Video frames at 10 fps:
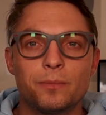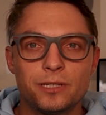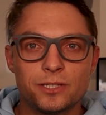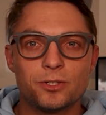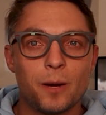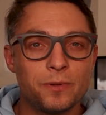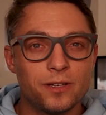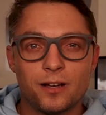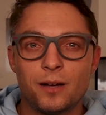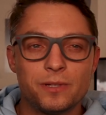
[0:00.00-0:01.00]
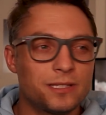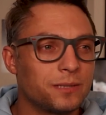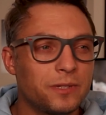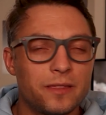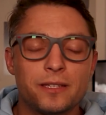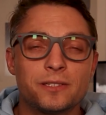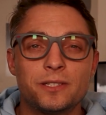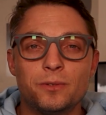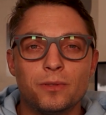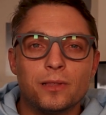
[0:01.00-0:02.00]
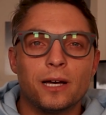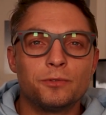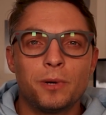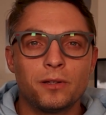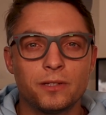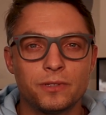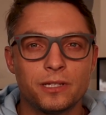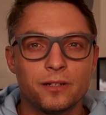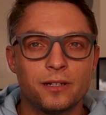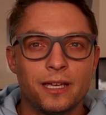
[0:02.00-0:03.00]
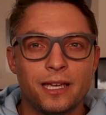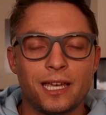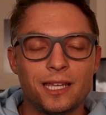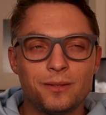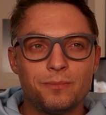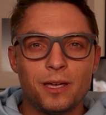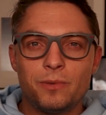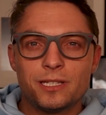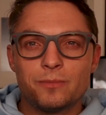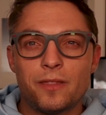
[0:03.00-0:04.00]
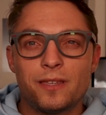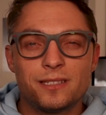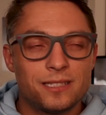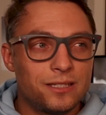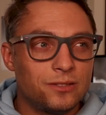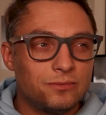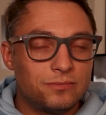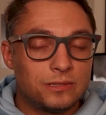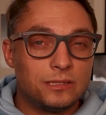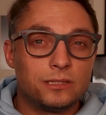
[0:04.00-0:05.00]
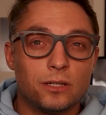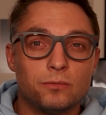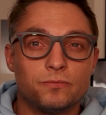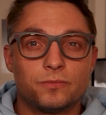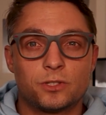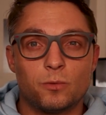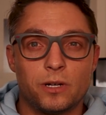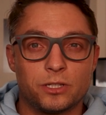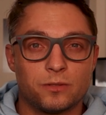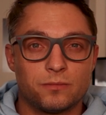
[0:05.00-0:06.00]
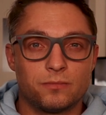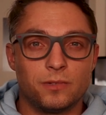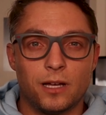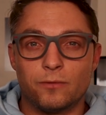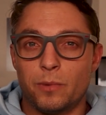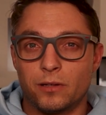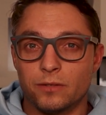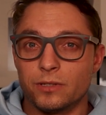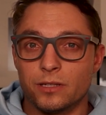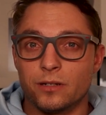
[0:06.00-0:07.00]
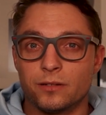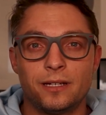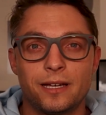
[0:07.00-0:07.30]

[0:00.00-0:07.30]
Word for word: please drop in the comments some of the things that you love about living here and maybe some of the things that you don't so much love about living here.